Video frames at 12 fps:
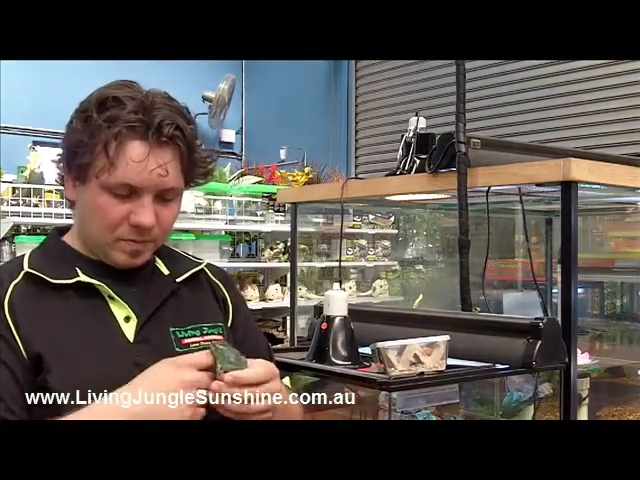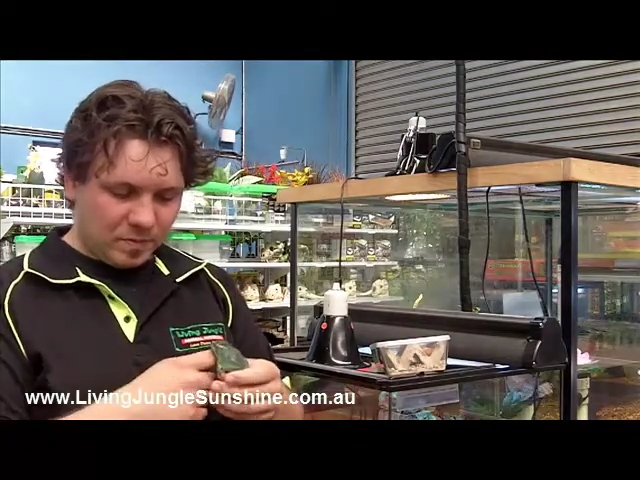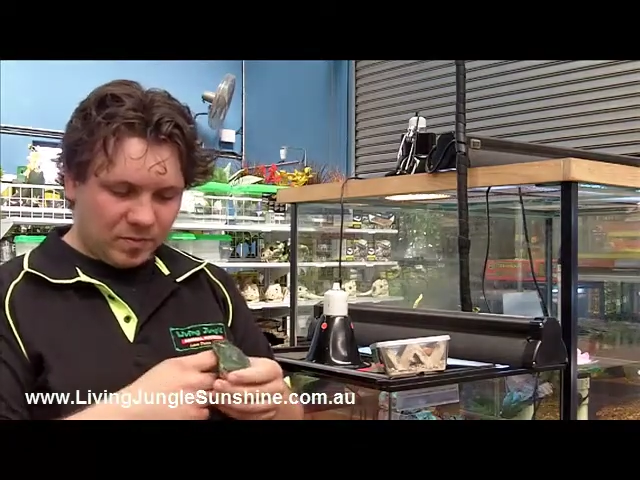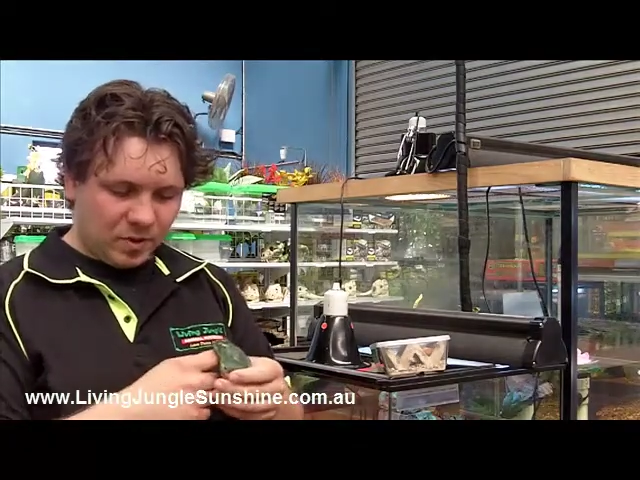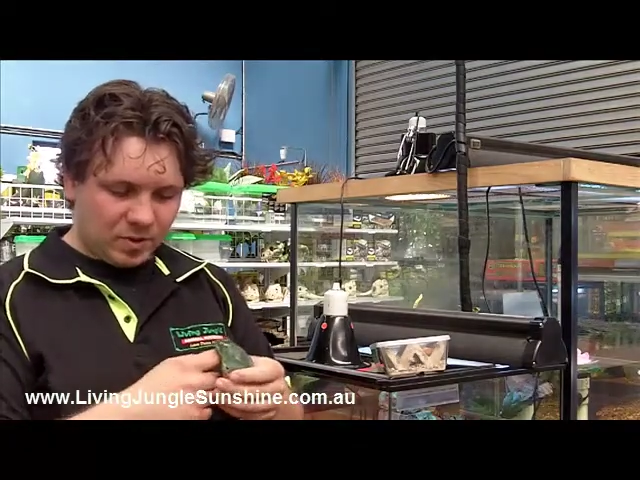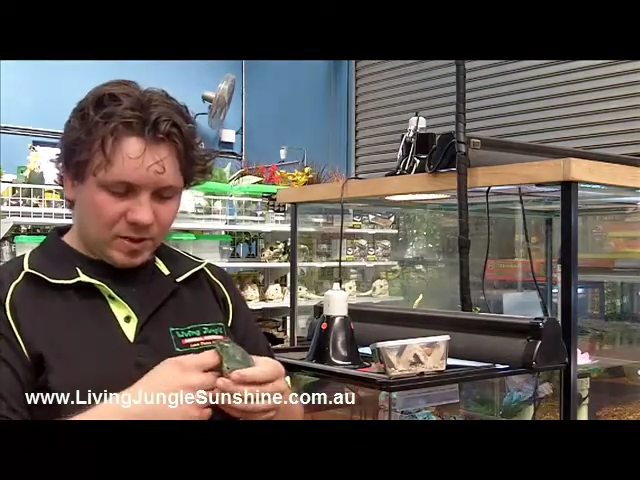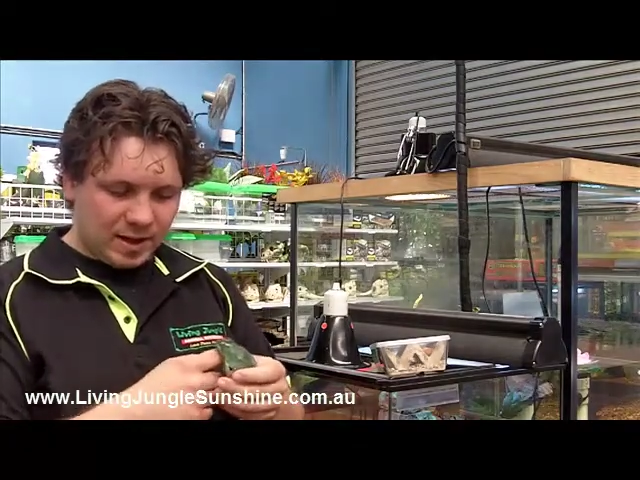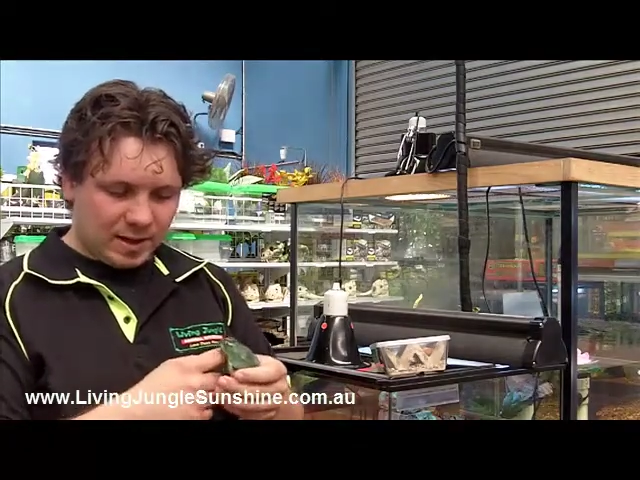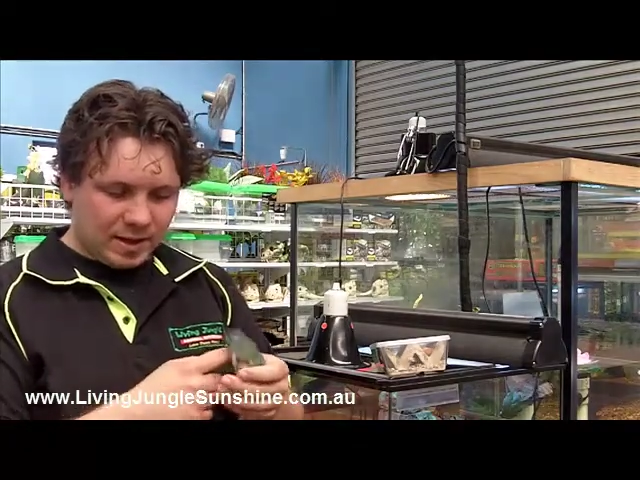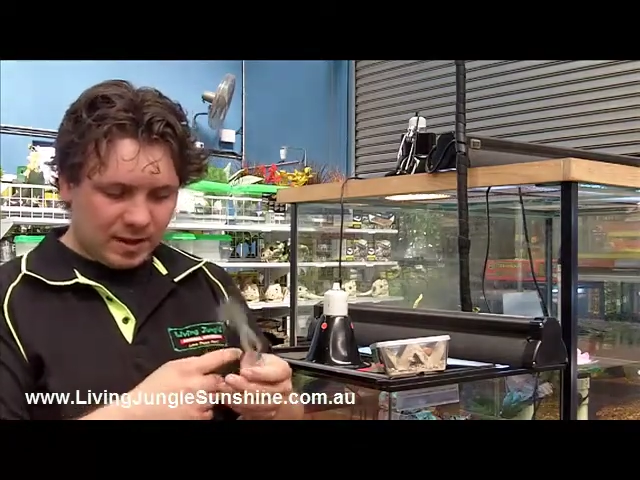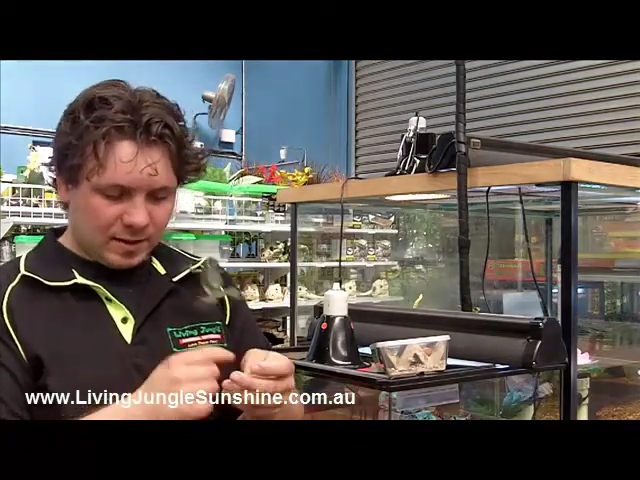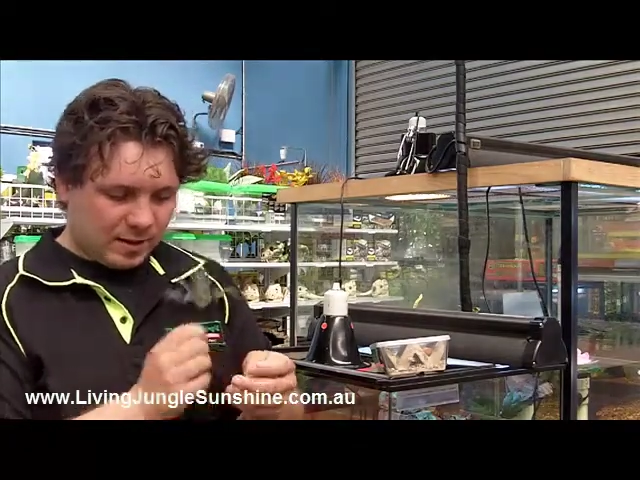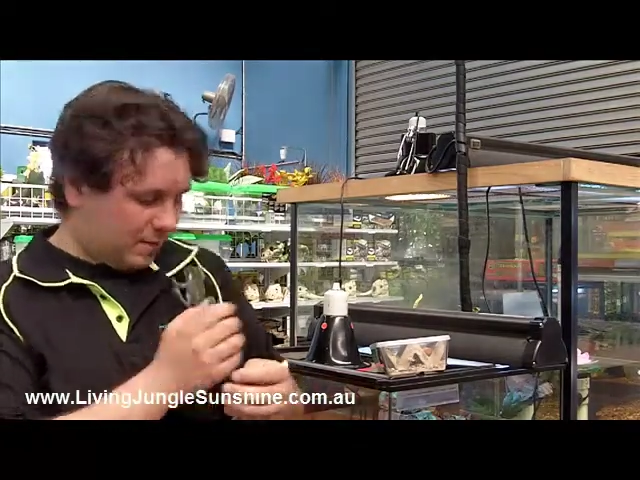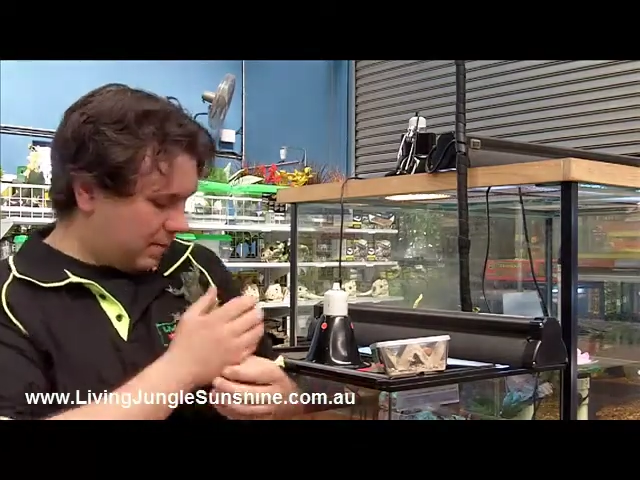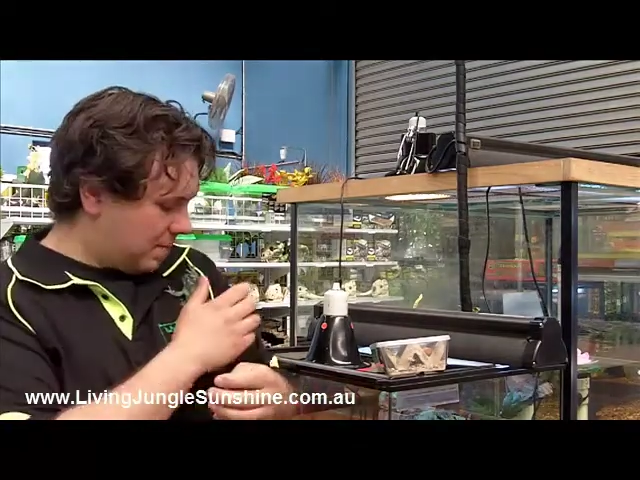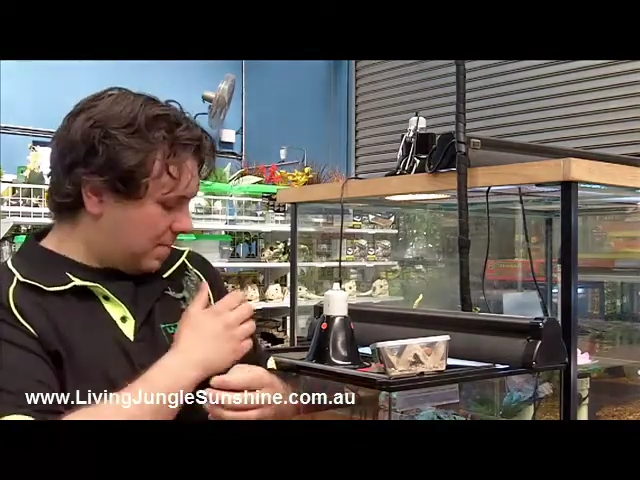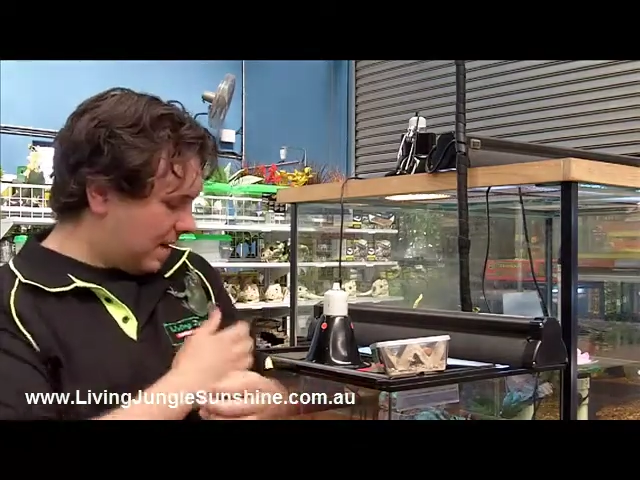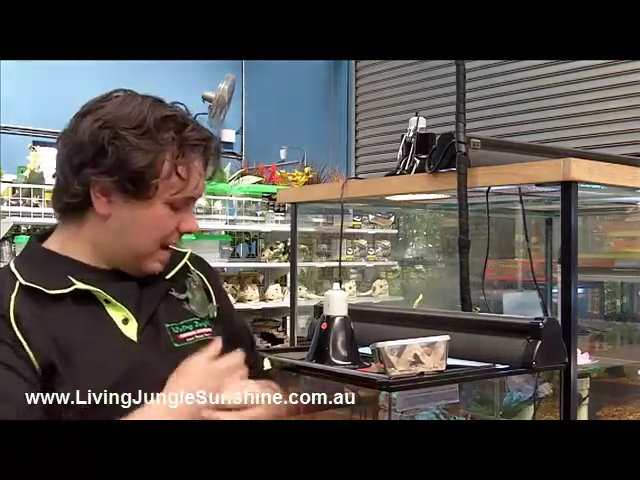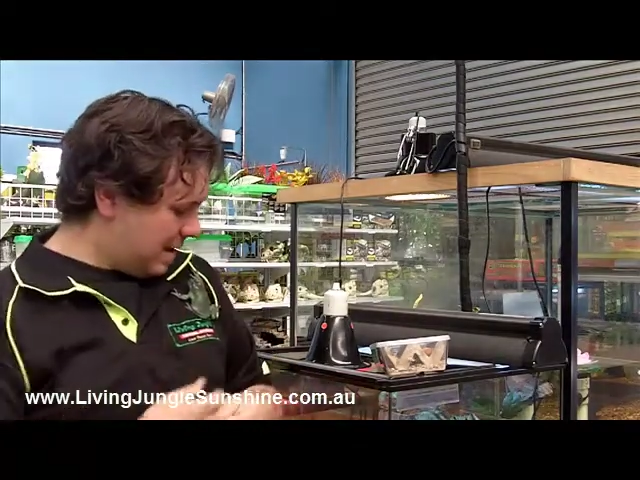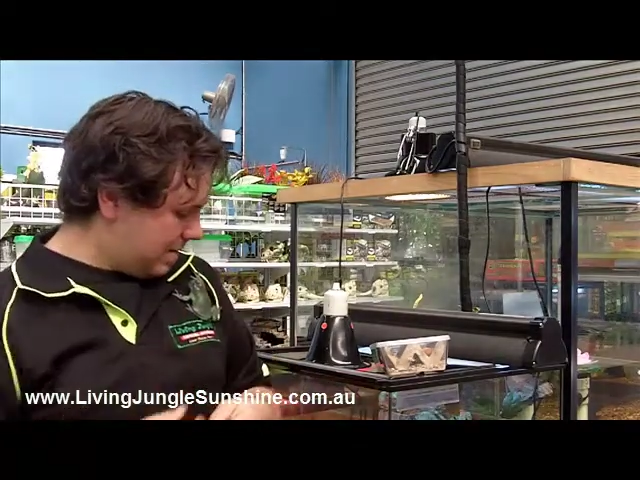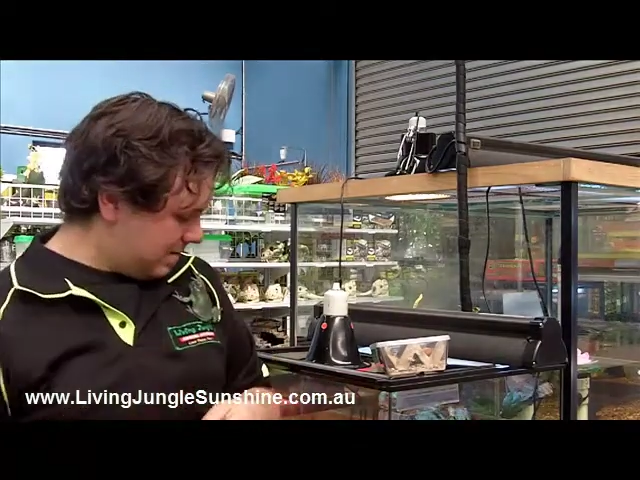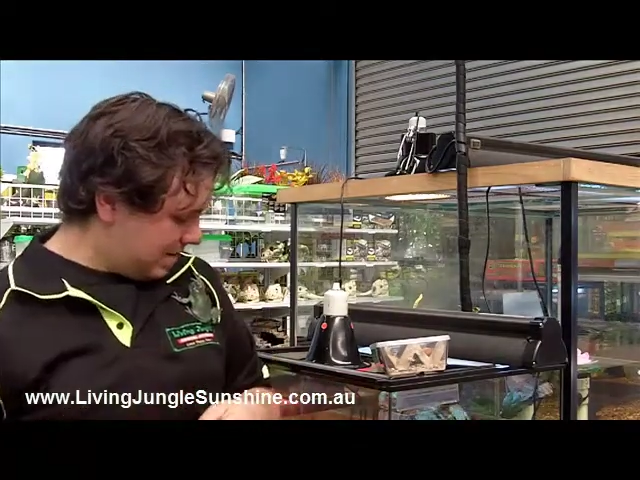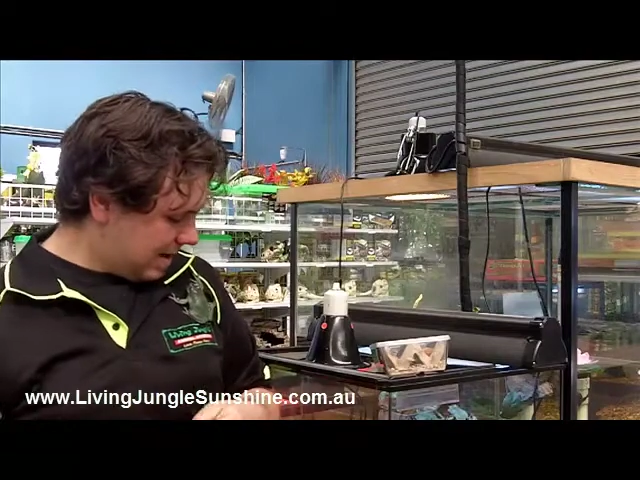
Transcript: frogs here get fed by hand,